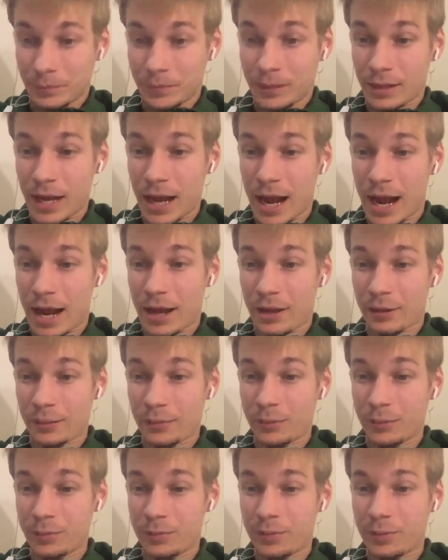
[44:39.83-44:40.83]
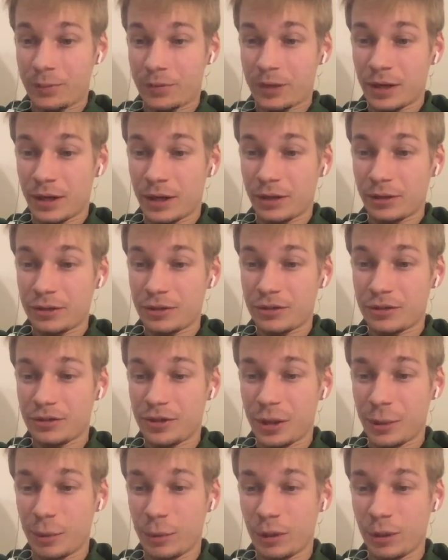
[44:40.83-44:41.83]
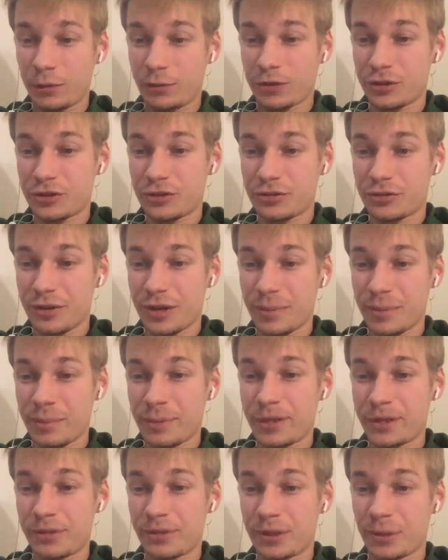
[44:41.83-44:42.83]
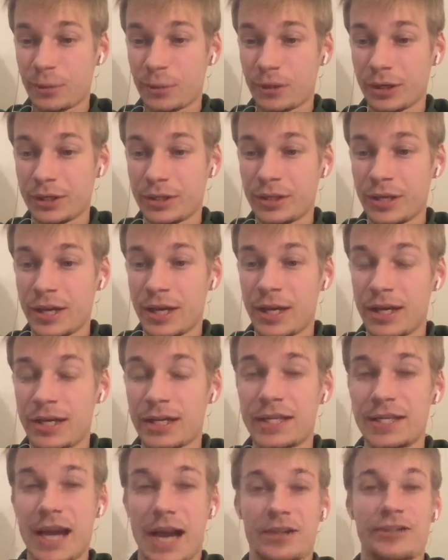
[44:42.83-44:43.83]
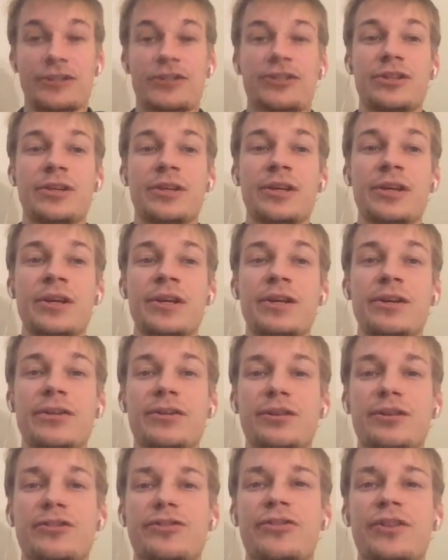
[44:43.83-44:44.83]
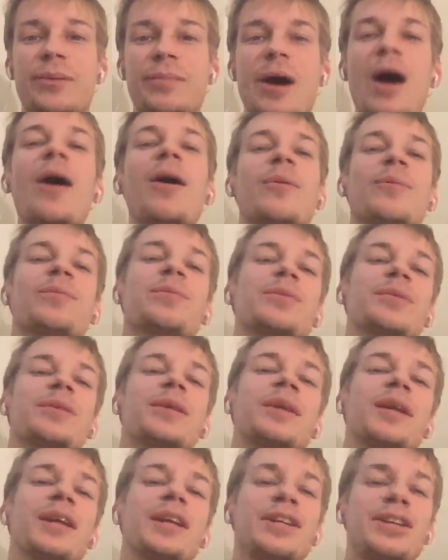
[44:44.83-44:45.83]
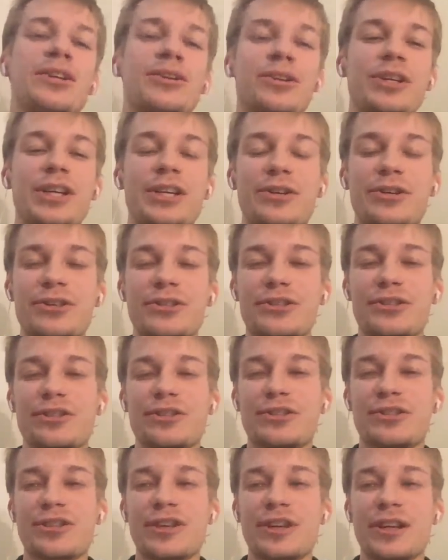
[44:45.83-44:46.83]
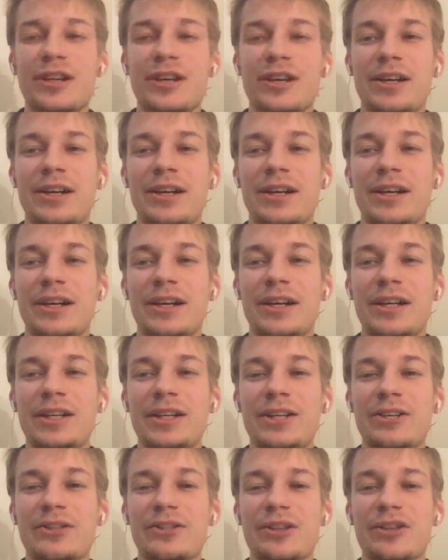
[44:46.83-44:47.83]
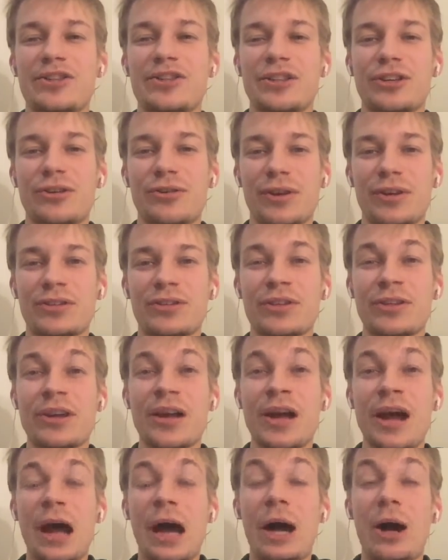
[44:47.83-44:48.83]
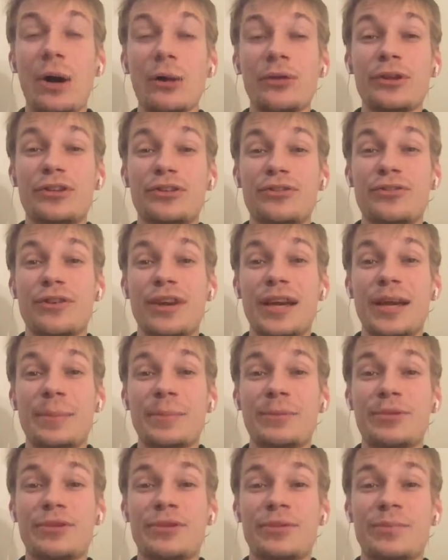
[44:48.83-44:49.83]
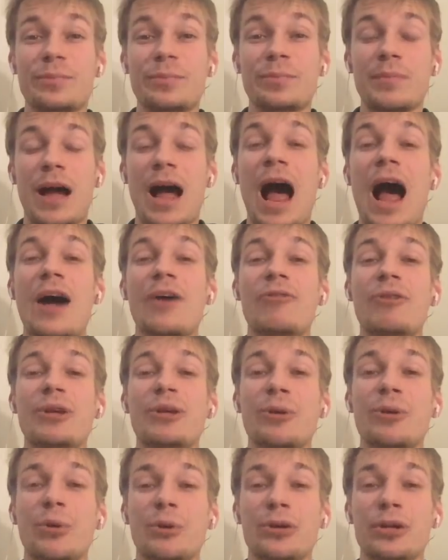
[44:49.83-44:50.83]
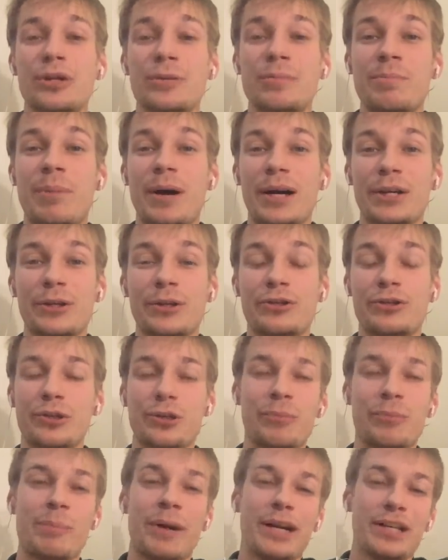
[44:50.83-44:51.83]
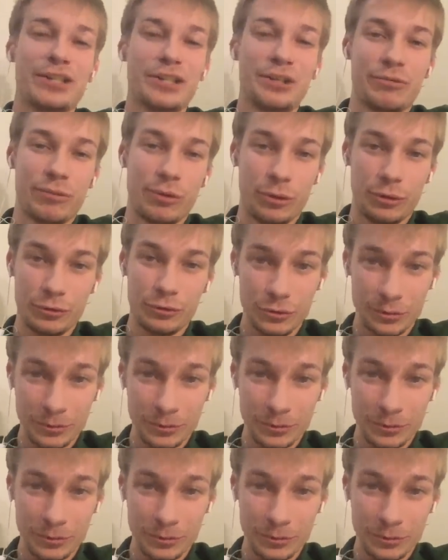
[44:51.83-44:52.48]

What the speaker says: Yeah, stream. Will the stream be recorded? Yes, the stream. Here's a secret. All the streams are recorded by YouTube by default,